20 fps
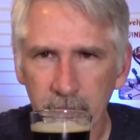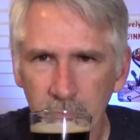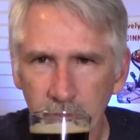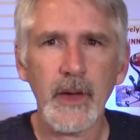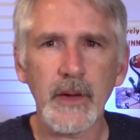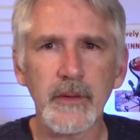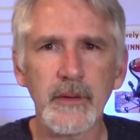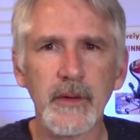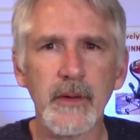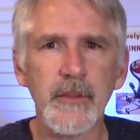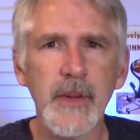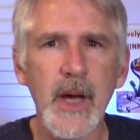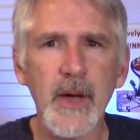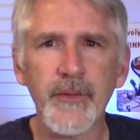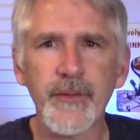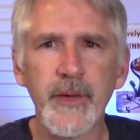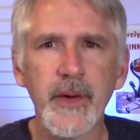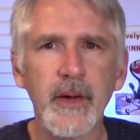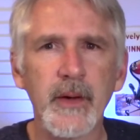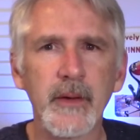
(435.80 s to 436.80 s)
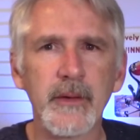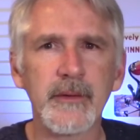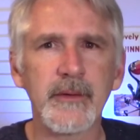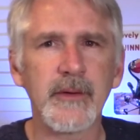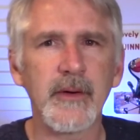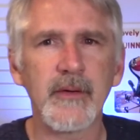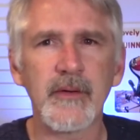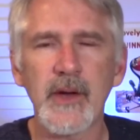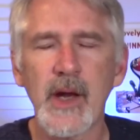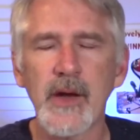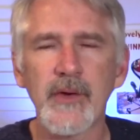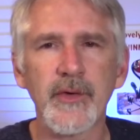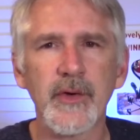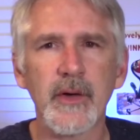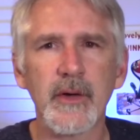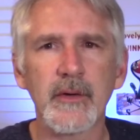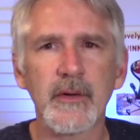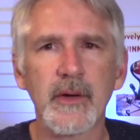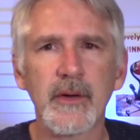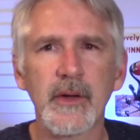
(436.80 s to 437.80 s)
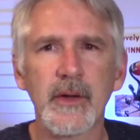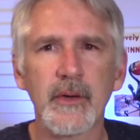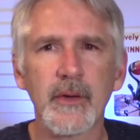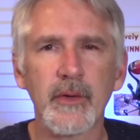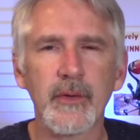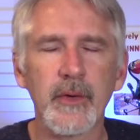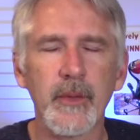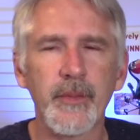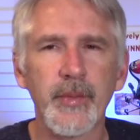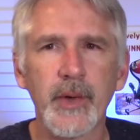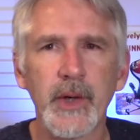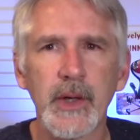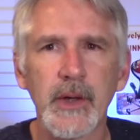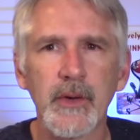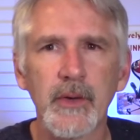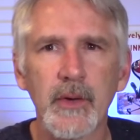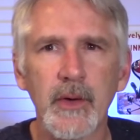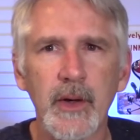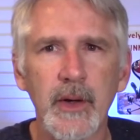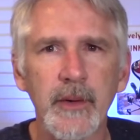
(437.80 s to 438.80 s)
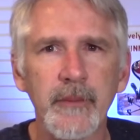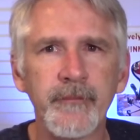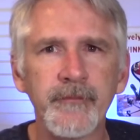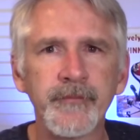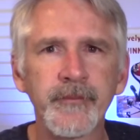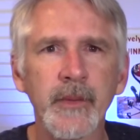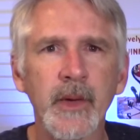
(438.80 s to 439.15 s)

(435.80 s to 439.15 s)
So the mouthfeel and sensations, I think those are pretty good.